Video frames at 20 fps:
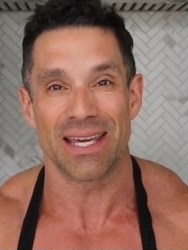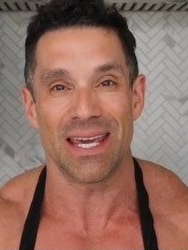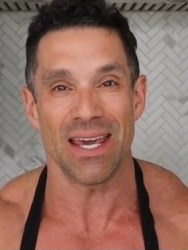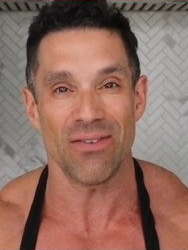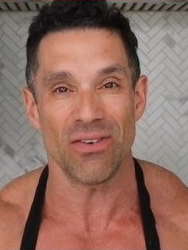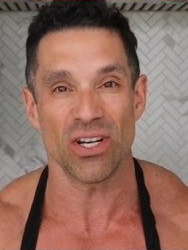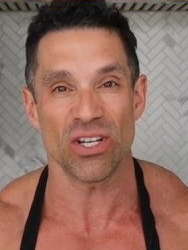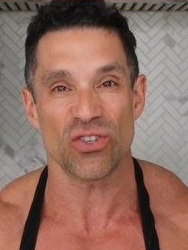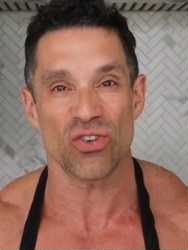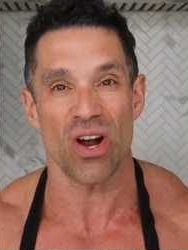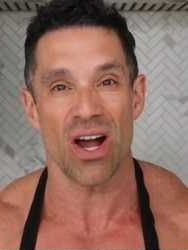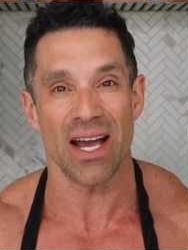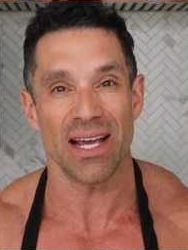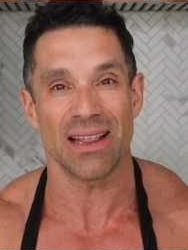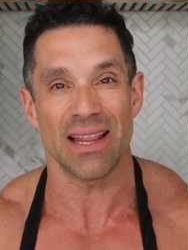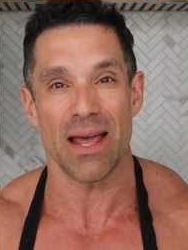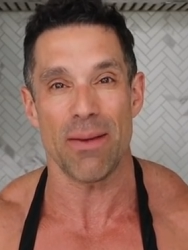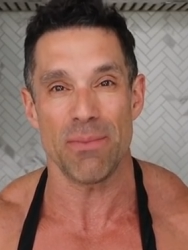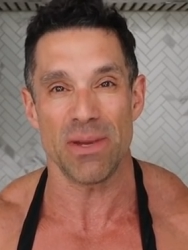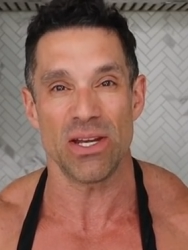Give it a try.
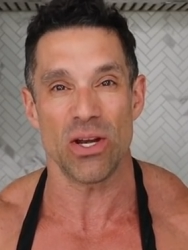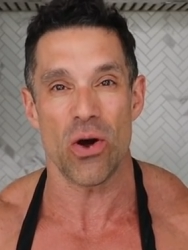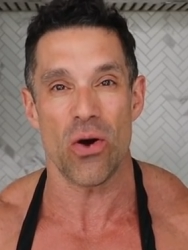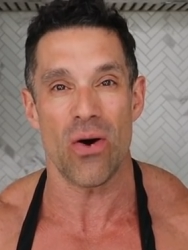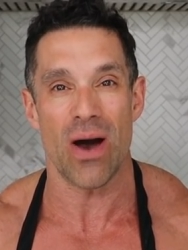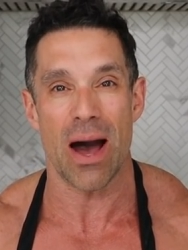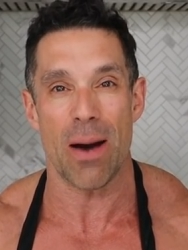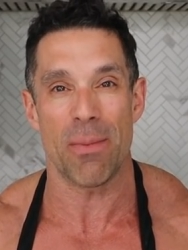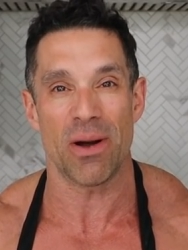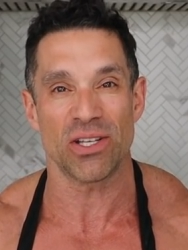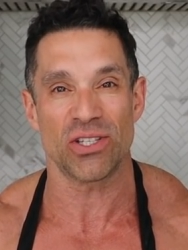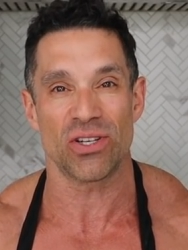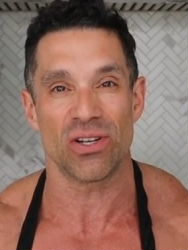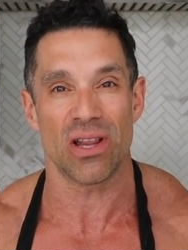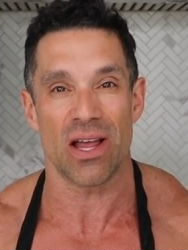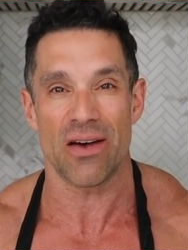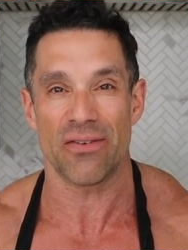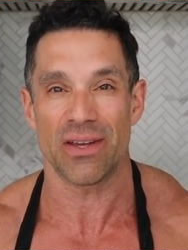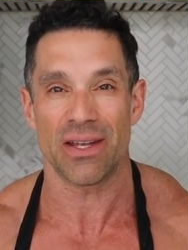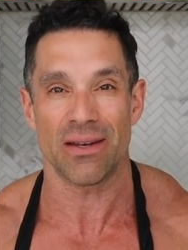Let me know how much
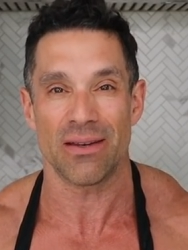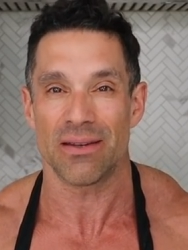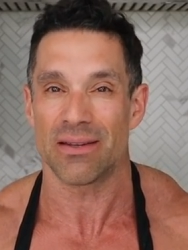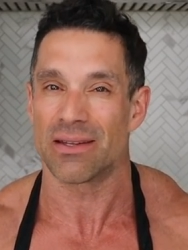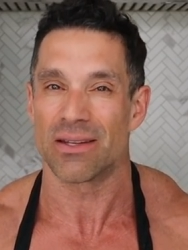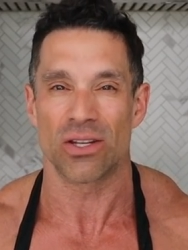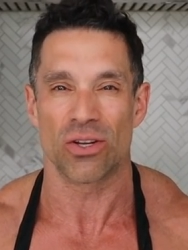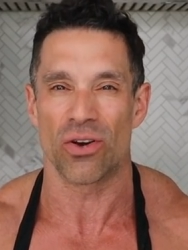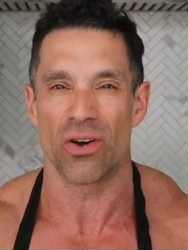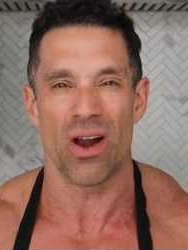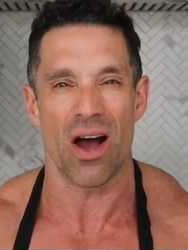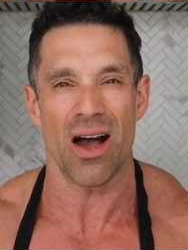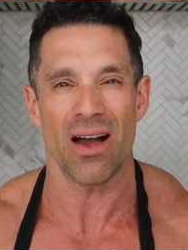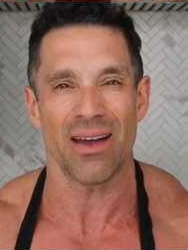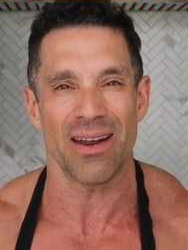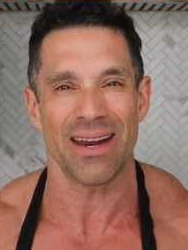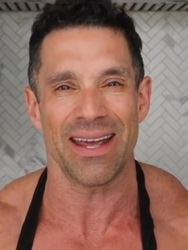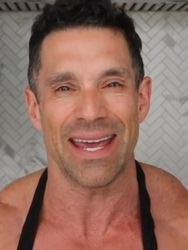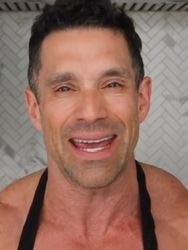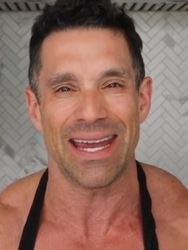you love it. You're
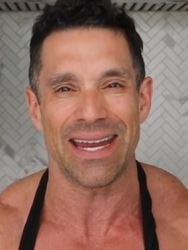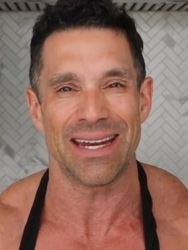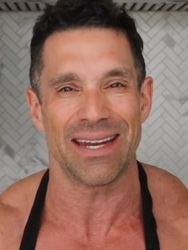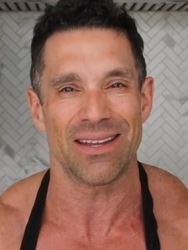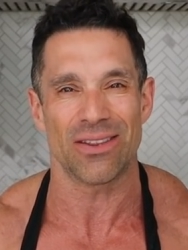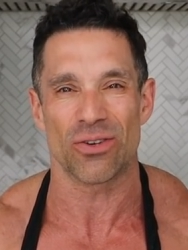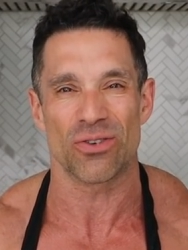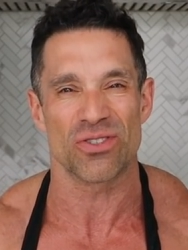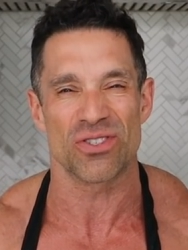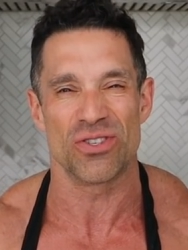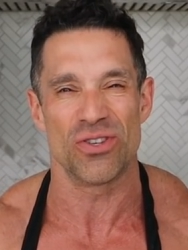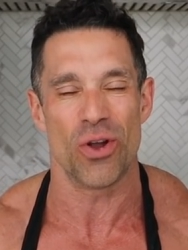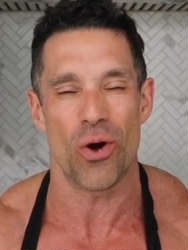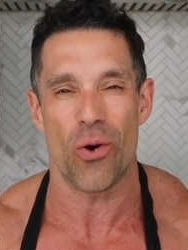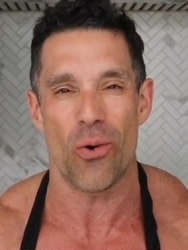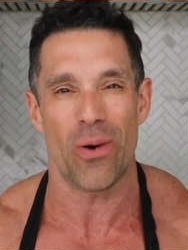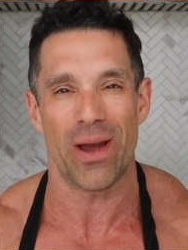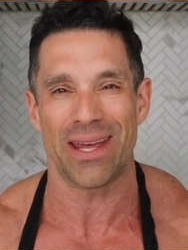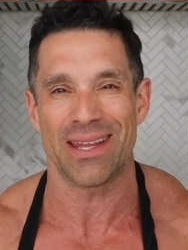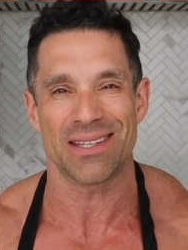not going to hate it. There's
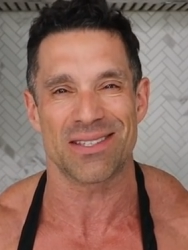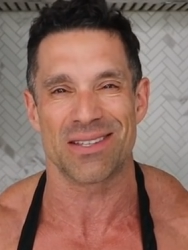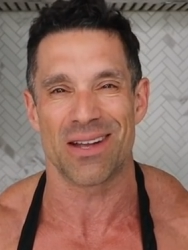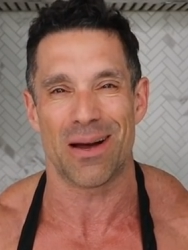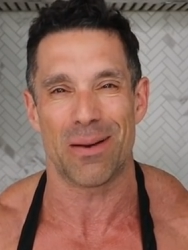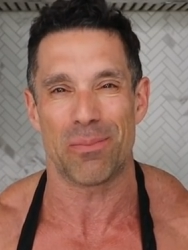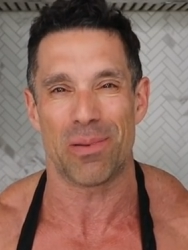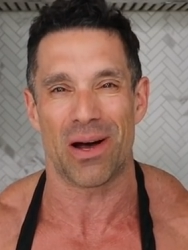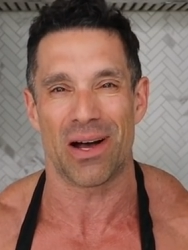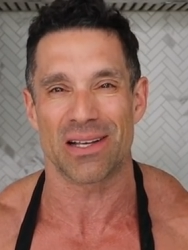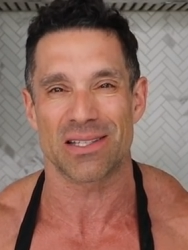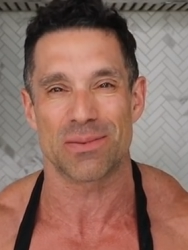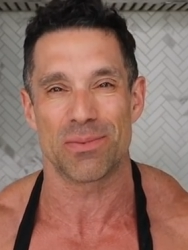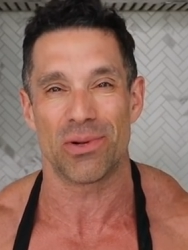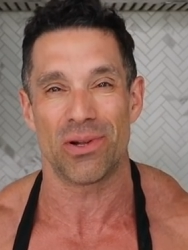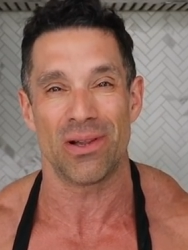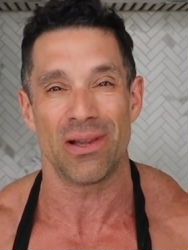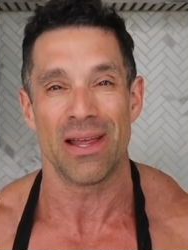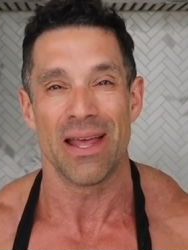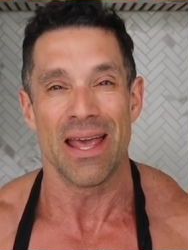no way it's not
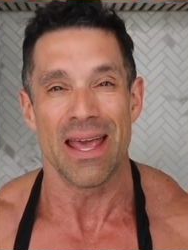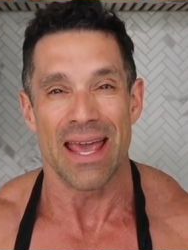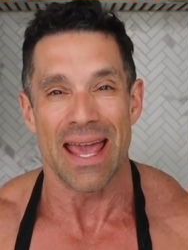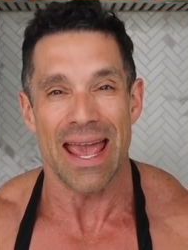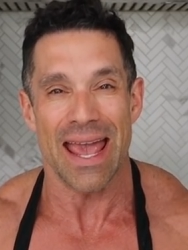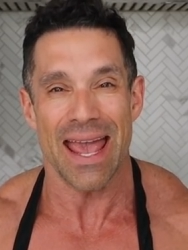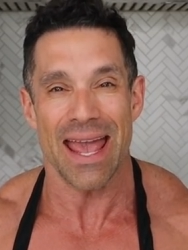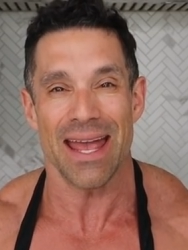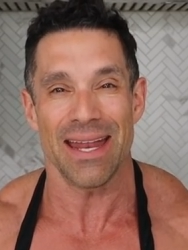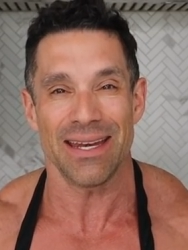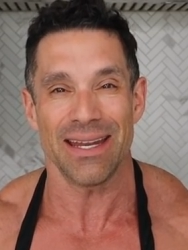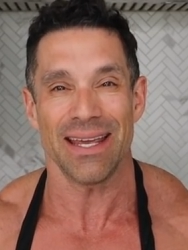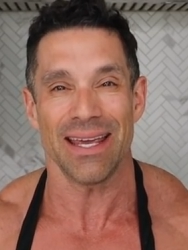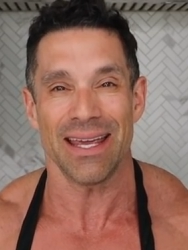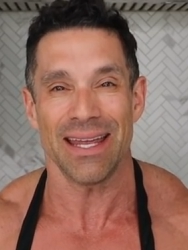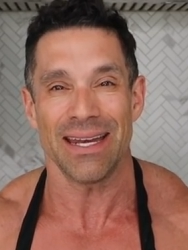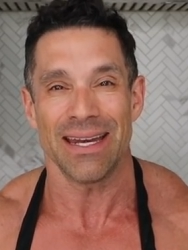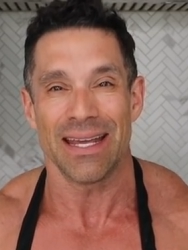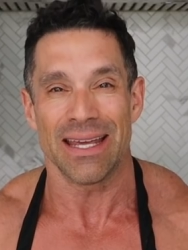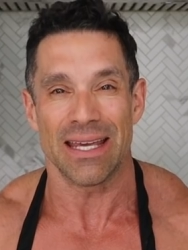possible.
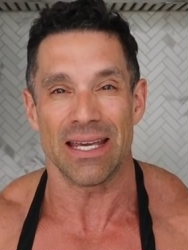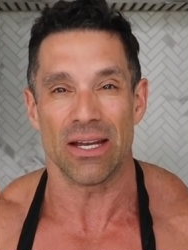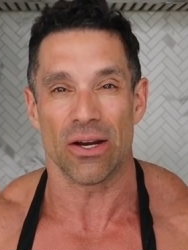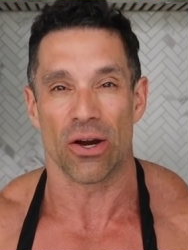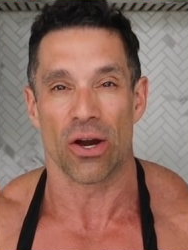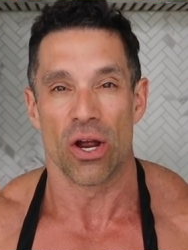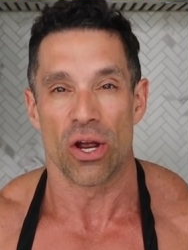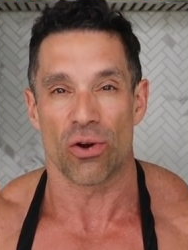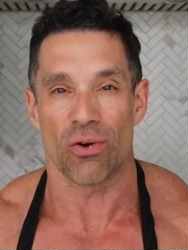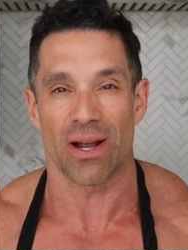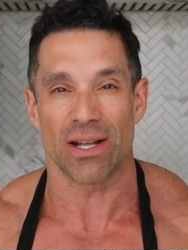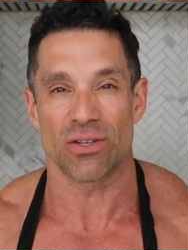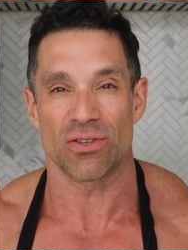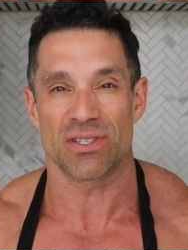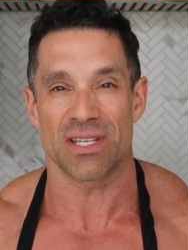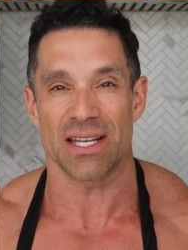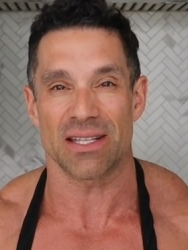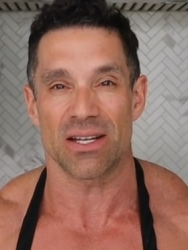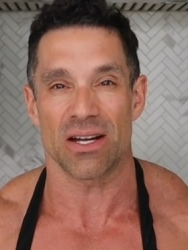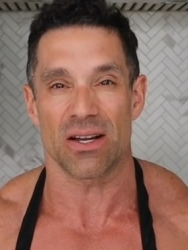Ending it here.
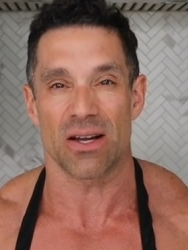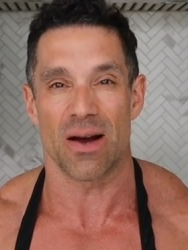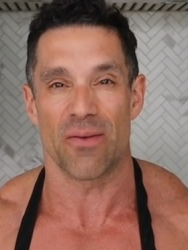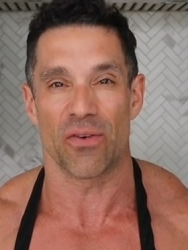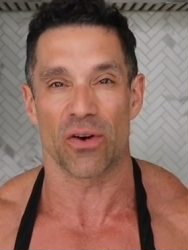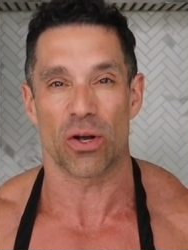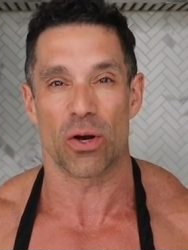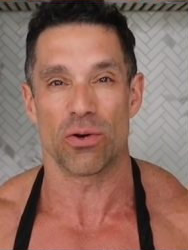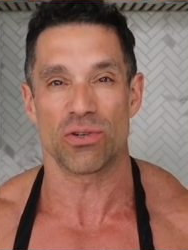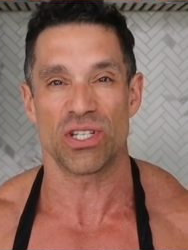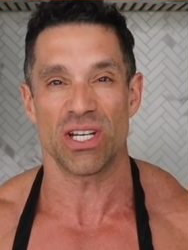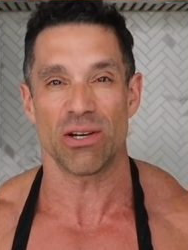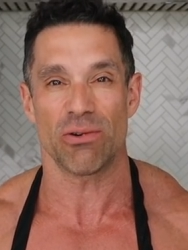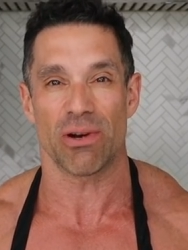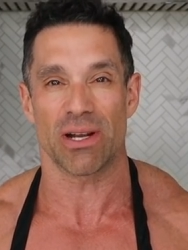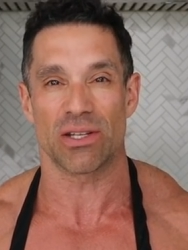GregDoucette.com for coaching.